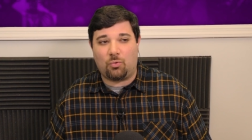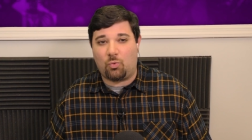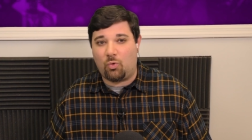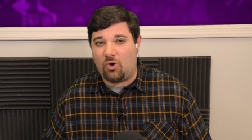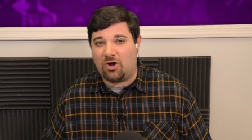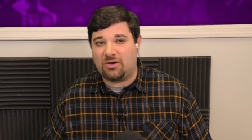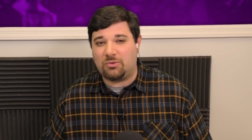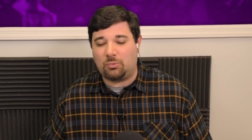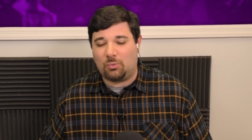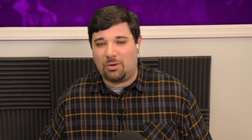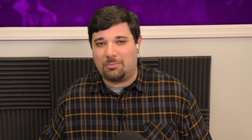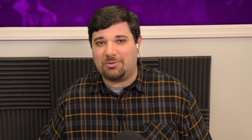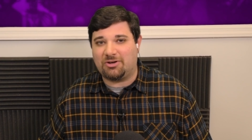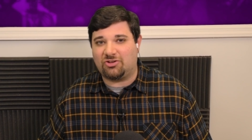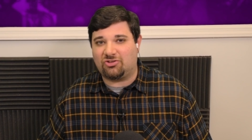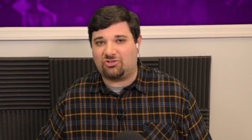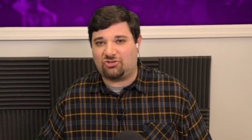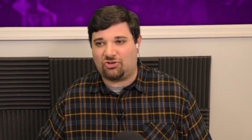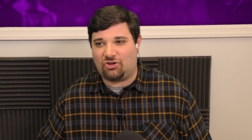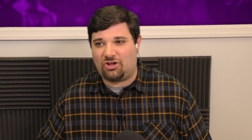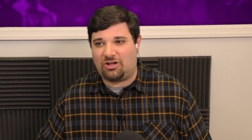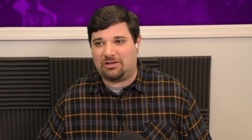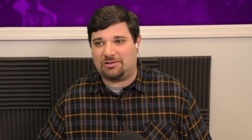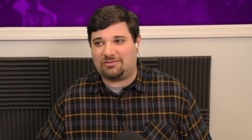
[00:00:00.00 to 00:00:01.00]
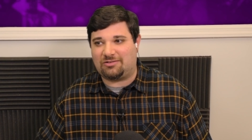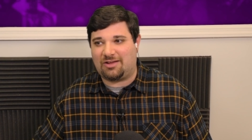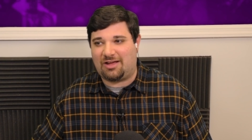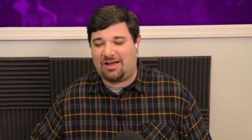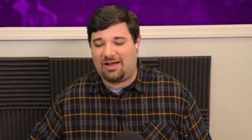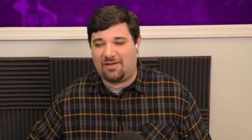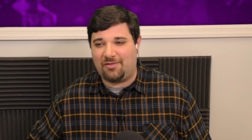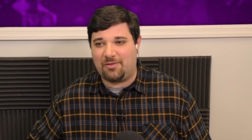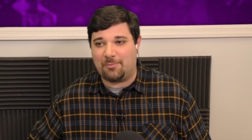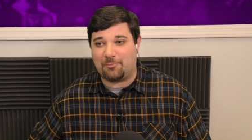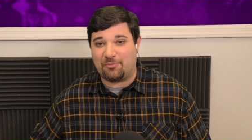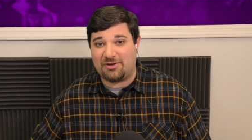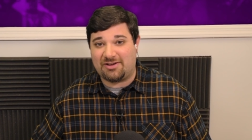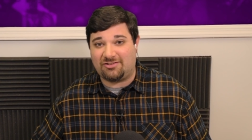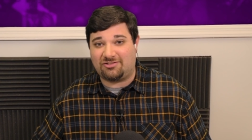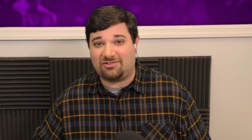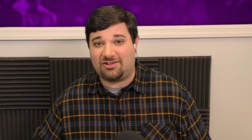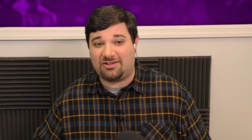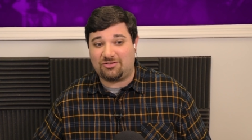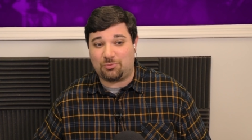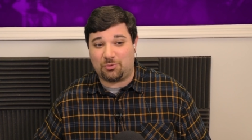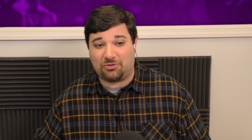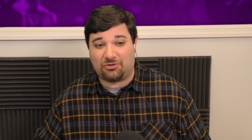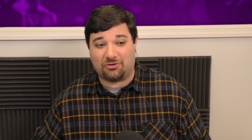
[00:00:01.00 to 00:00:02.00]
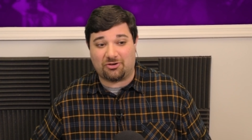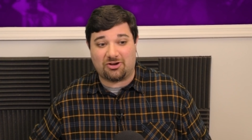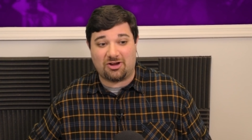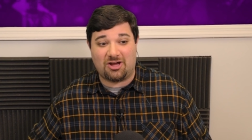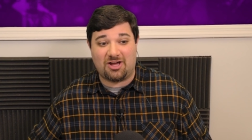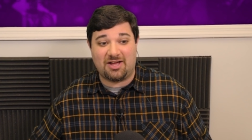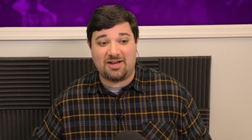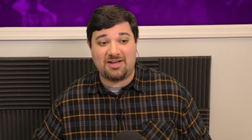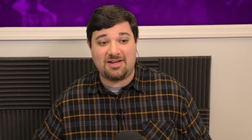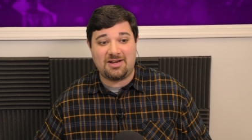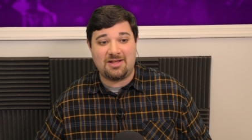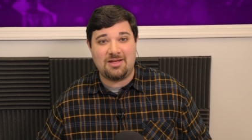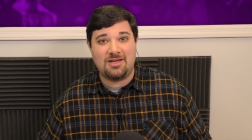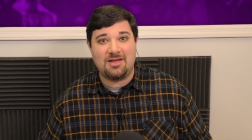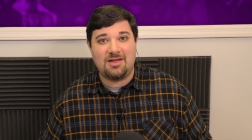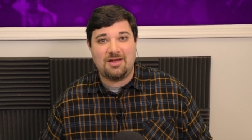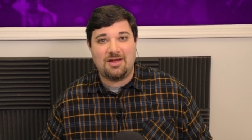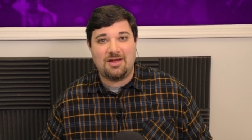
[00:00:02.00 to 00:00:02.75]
the one woman assault on the precinct with her gun,